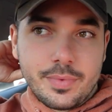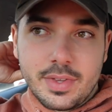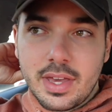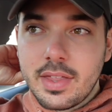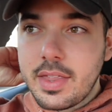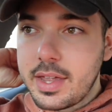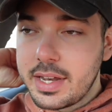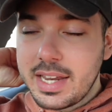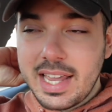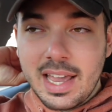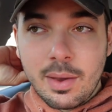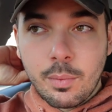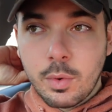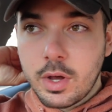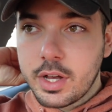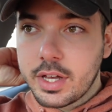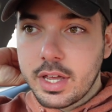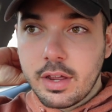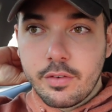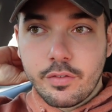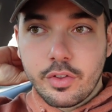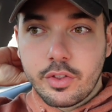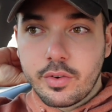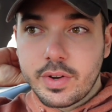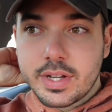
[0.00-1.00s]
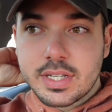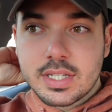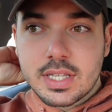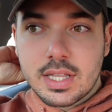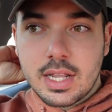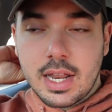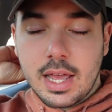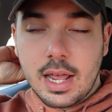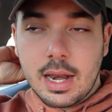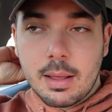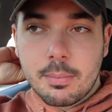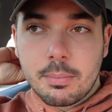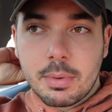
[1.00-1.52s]
And then, yeah, working for the rest of the
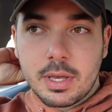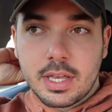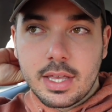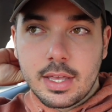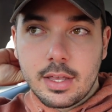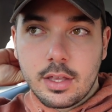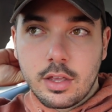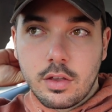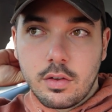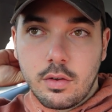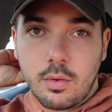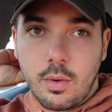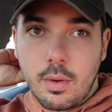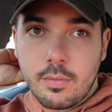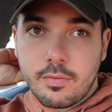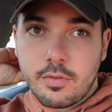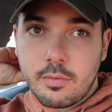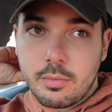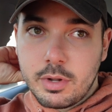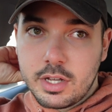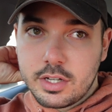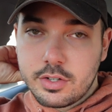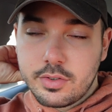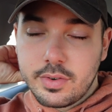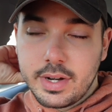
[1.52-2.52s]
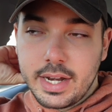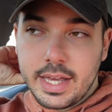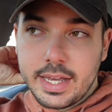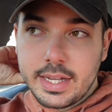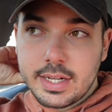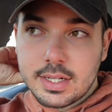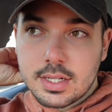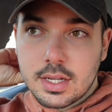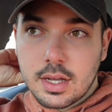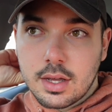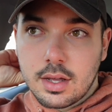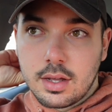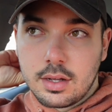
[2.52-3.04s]
day and I'm picking Hugo up from nursery
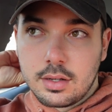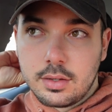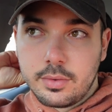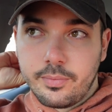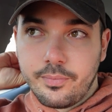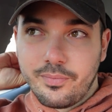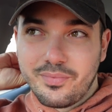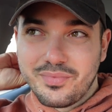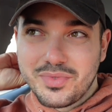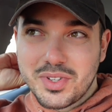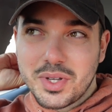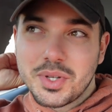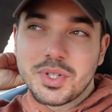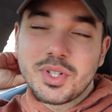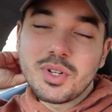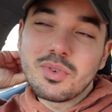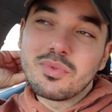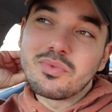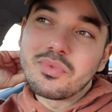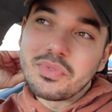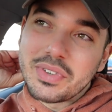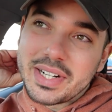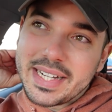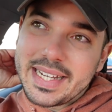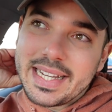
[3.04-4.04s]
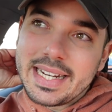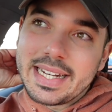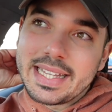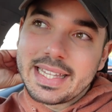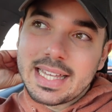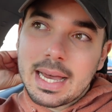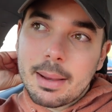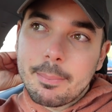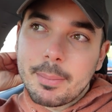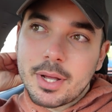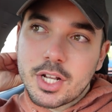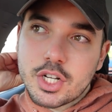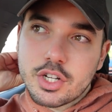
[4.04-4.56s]
later. So it's not really
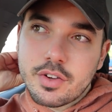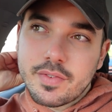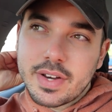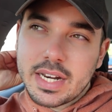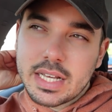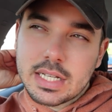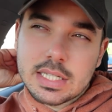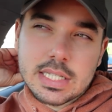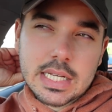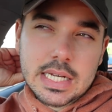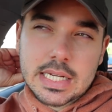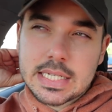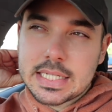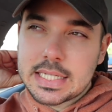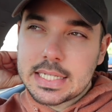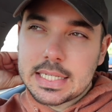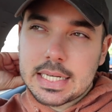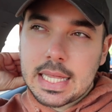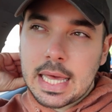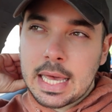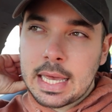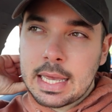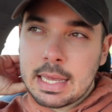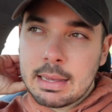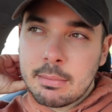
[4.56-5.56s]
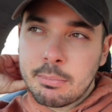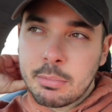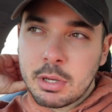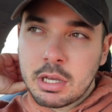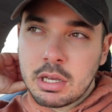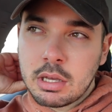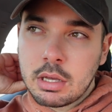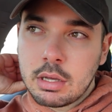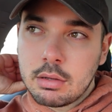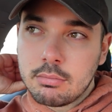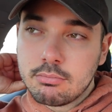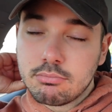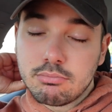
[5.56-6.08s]
that much of an exciting day,
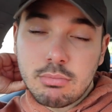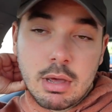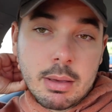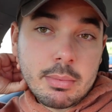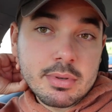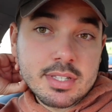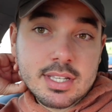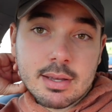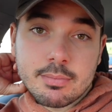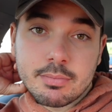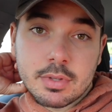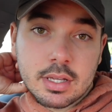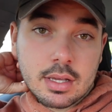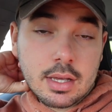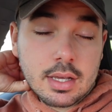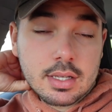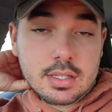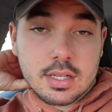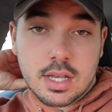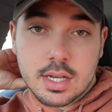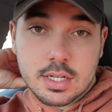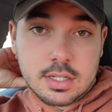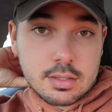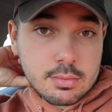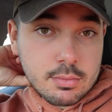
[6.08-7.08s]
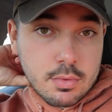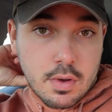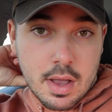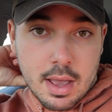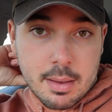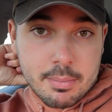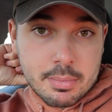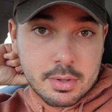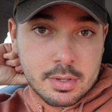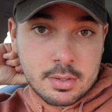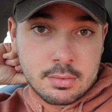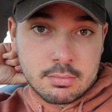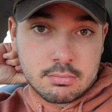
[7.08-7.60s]
but maybe something exciting will
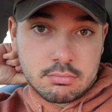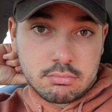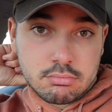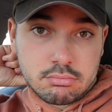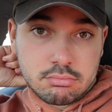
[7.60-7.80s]
happen.